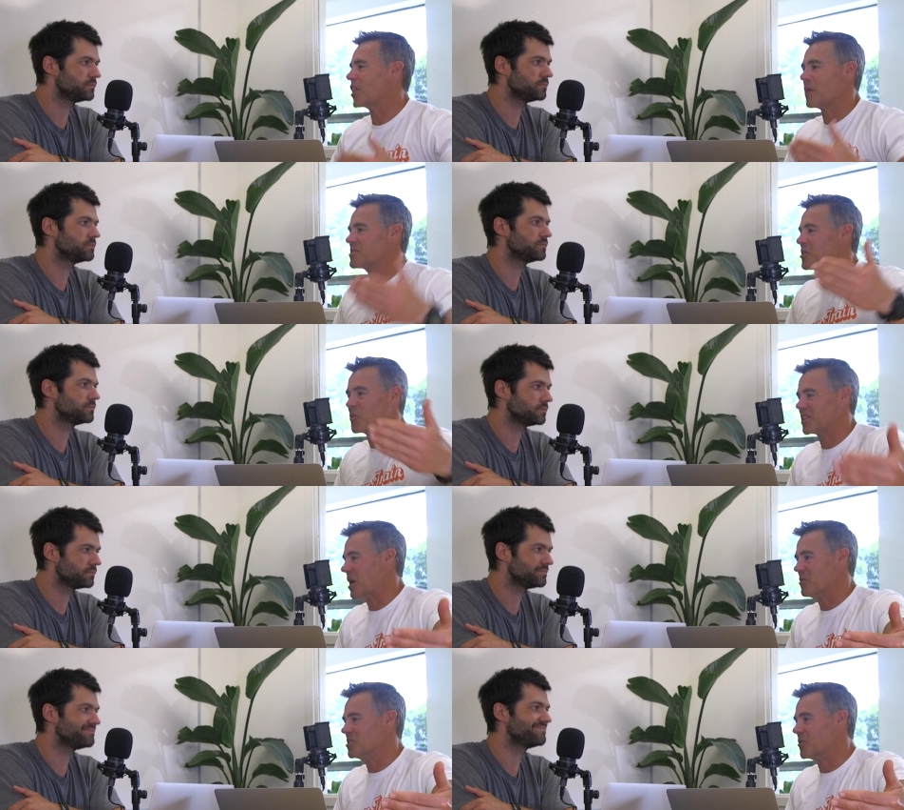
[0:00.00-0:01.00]
Speaker 1: opposite of what they
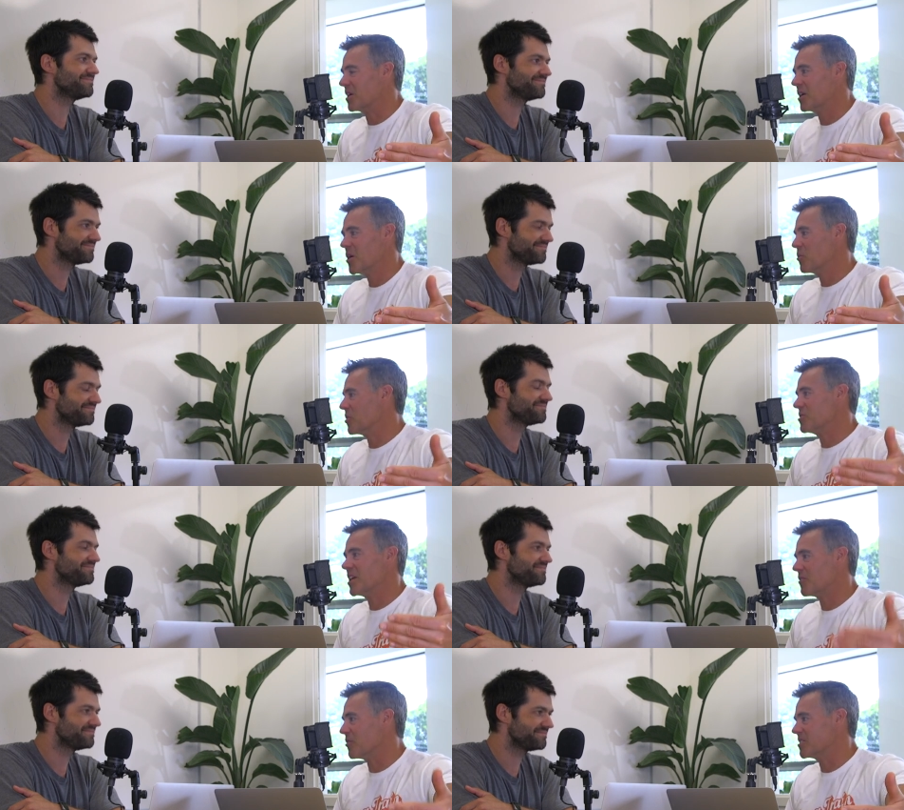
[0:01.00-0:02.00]
were doing with those
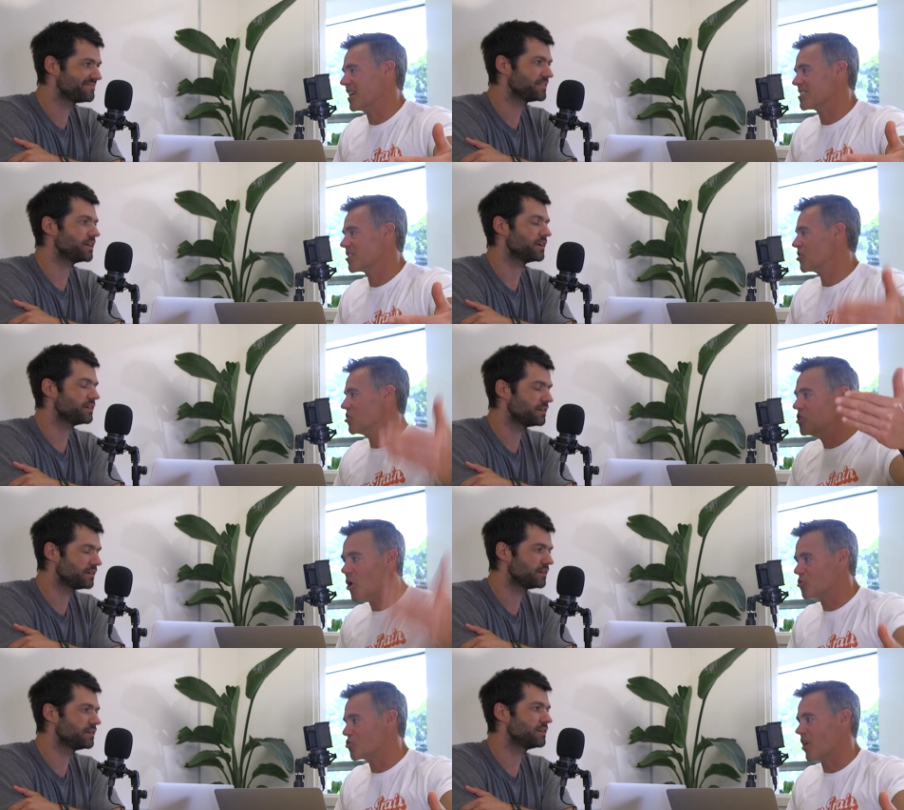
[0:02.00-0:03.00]
interval tests. Yeah.
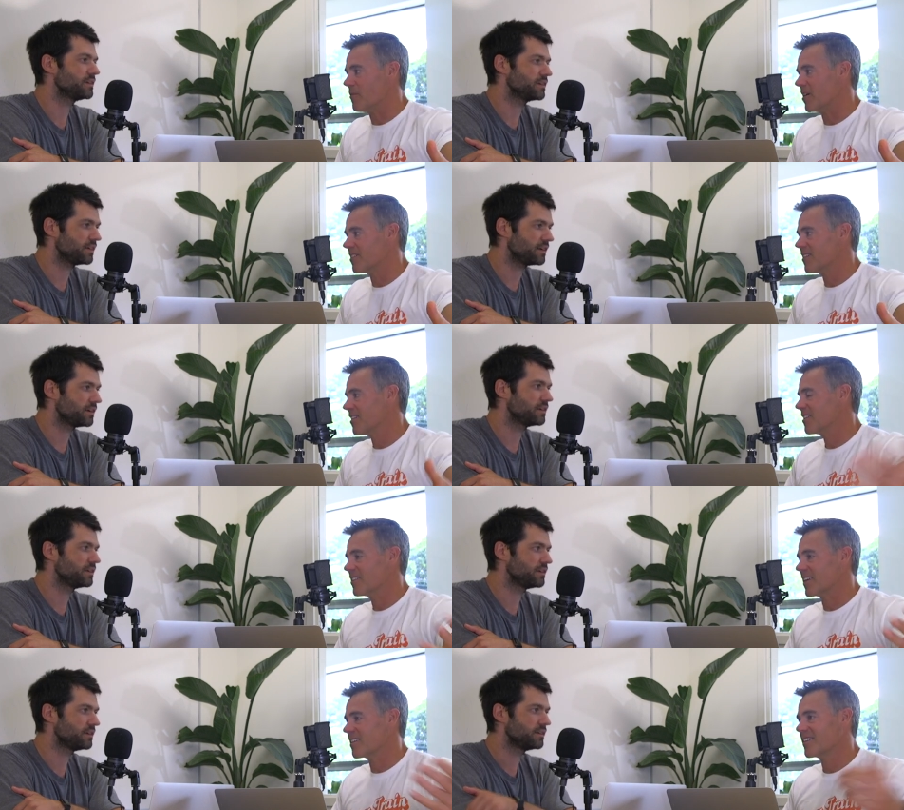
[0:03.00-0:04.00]
No drama. Yeah.
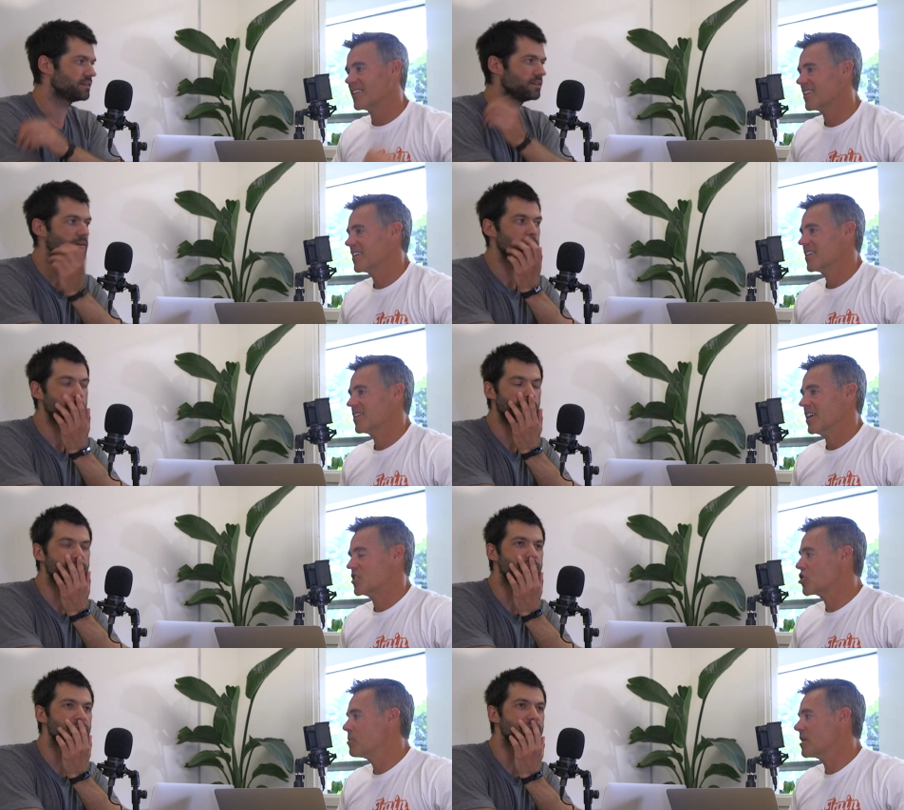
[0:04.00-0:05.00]
Like yeah,
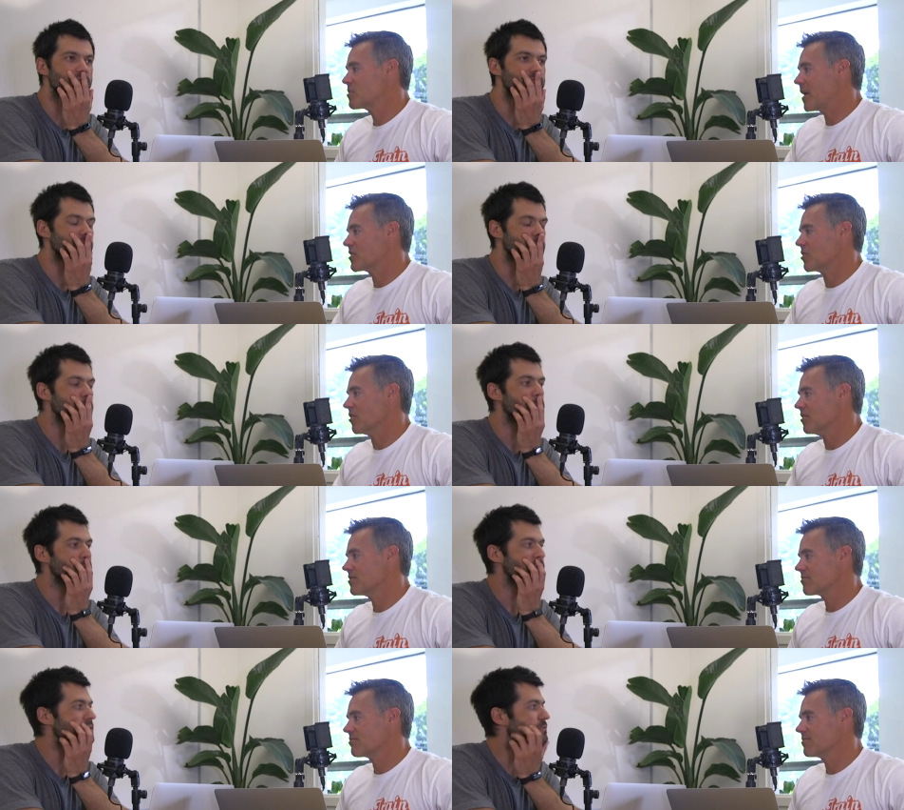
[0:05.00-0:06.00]
it should be a spectacle.
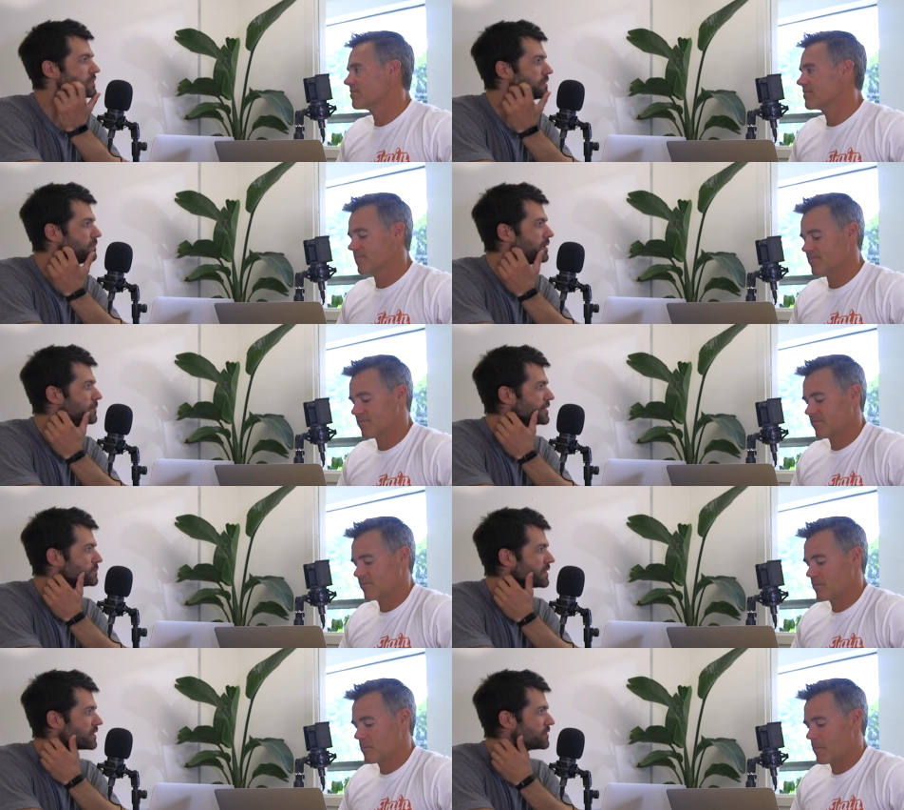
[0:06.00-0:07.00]
Speaker 2: It's interesting. It makes
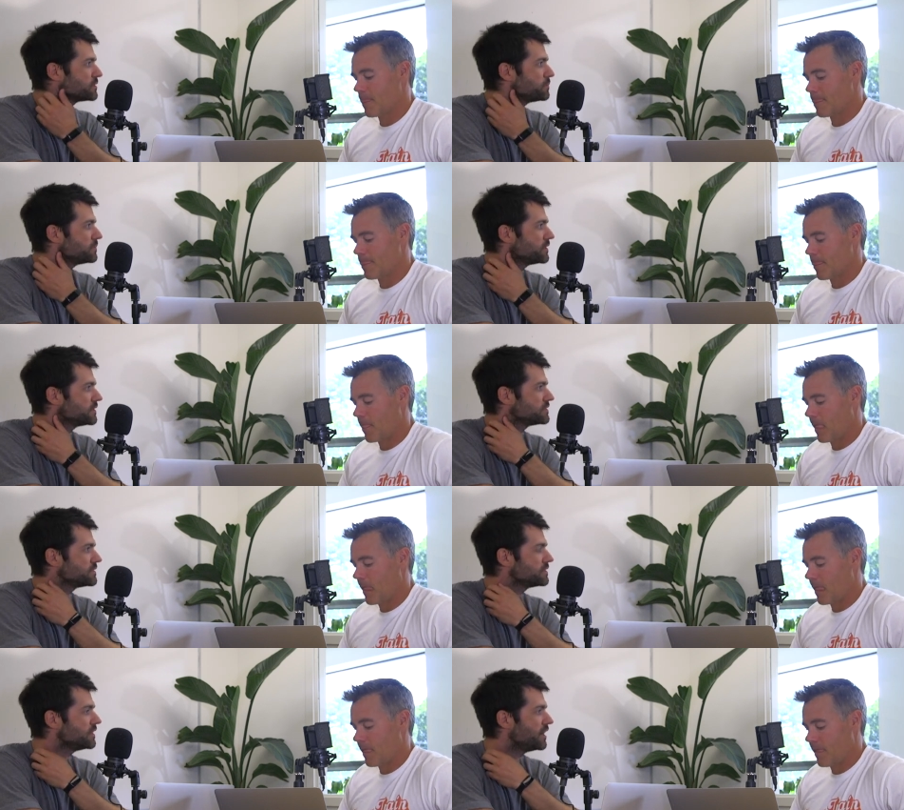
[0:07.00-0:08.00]
me think there's a there's
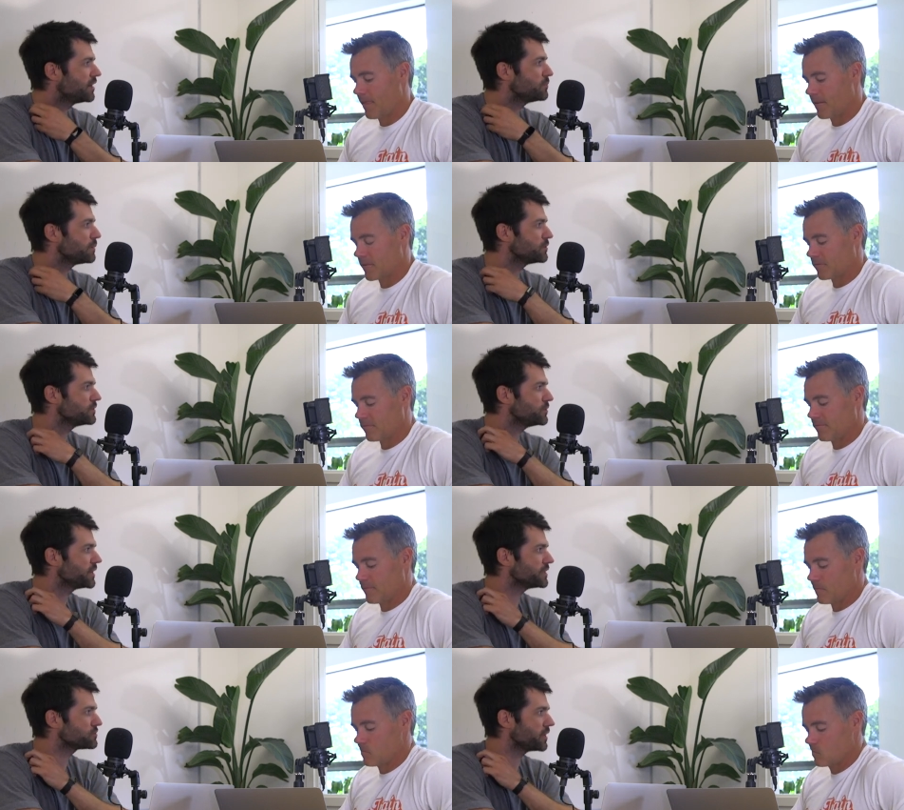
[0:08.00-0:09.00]
uh, I remember you
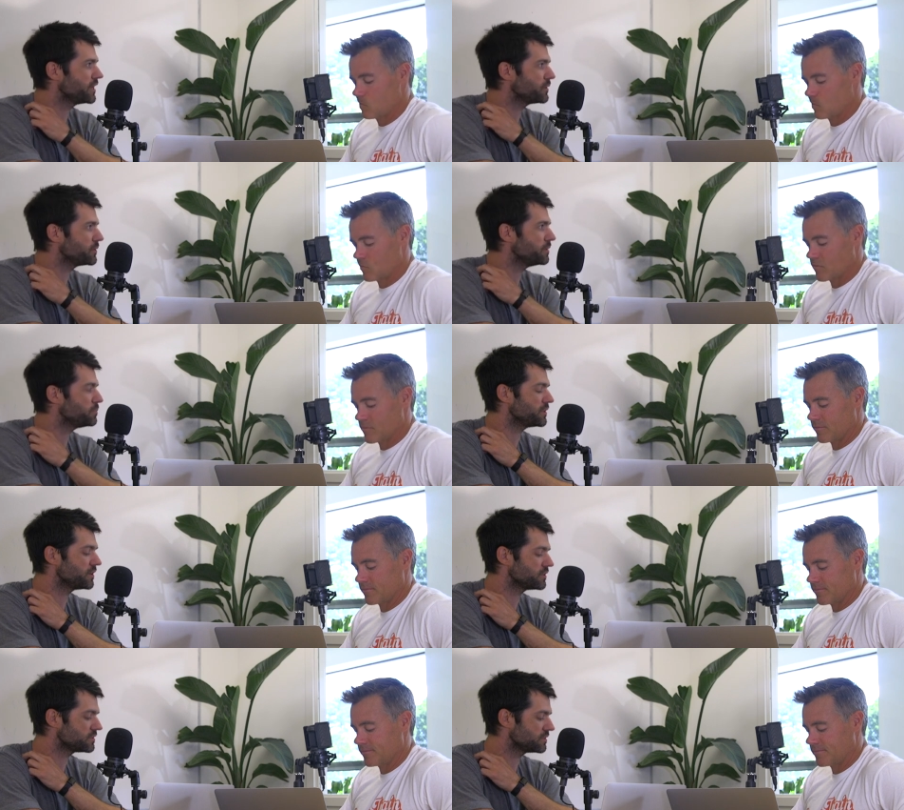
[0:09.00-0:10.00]
guys training with it, but
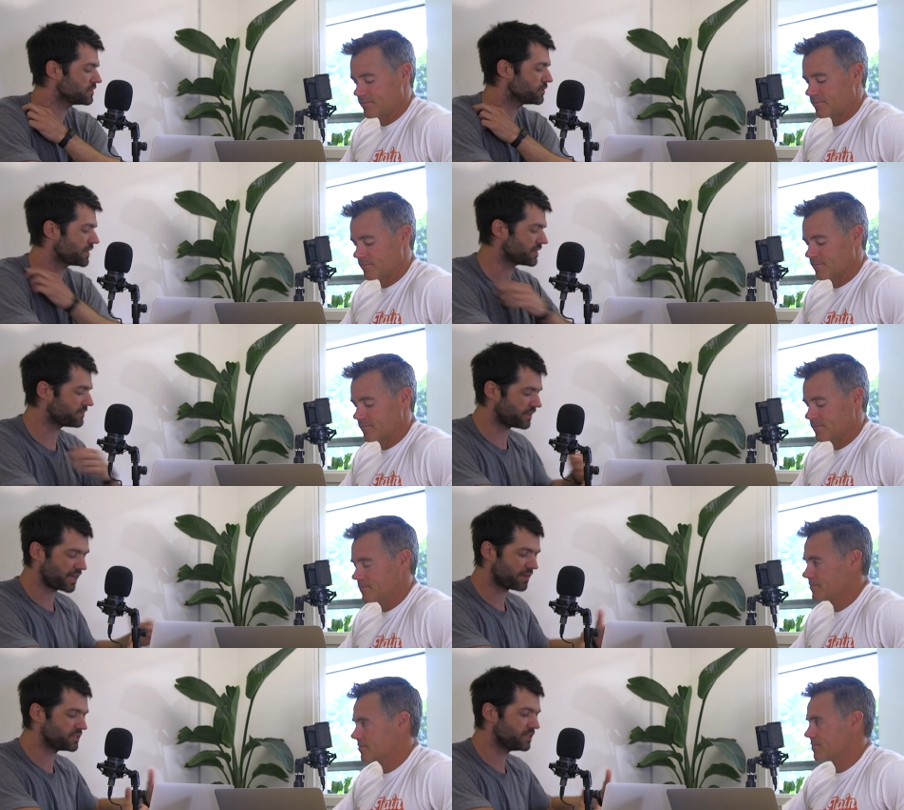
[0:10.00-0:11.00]
there's you guys have like
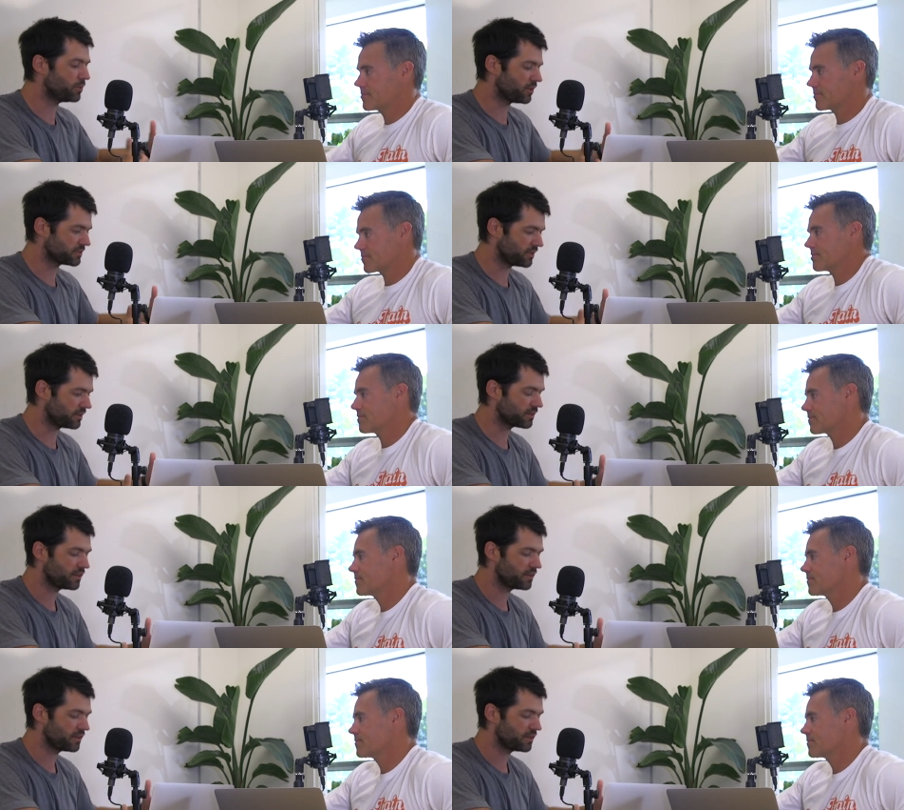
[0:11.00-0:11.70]
heavy D balls here,